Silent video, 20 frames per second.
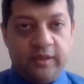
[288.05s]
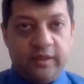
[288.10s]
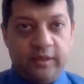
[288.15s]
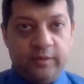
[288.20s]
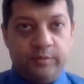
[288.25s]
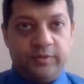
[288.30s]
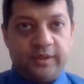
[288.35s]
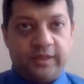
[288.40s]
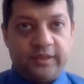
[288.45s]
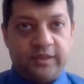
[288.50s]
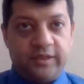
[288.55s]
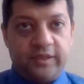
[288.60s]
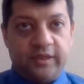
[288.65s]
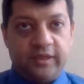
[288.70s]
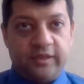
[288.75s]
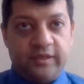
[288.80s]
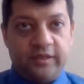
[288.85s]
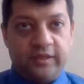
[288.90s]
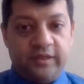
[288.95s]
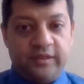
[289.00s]
He was actually
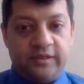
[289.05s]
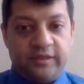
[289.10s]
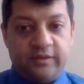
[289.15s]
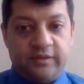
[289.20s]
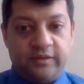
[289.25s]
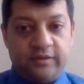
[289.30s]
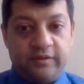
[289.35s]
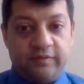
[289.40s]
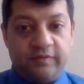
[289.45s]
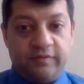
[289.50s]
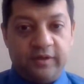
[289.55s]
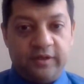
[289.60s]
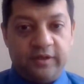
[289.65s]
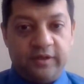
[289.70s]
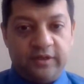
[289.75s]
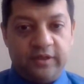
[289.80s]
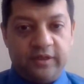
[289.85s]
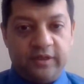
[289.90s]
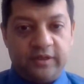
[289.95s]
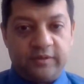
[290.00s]
at the Sales
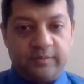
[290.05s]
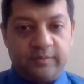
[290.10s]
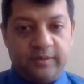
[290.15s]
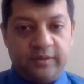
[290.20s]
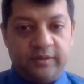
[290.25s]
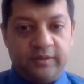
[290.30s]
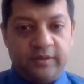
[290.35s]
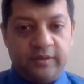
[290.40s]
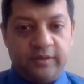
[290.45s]
Innovation Expo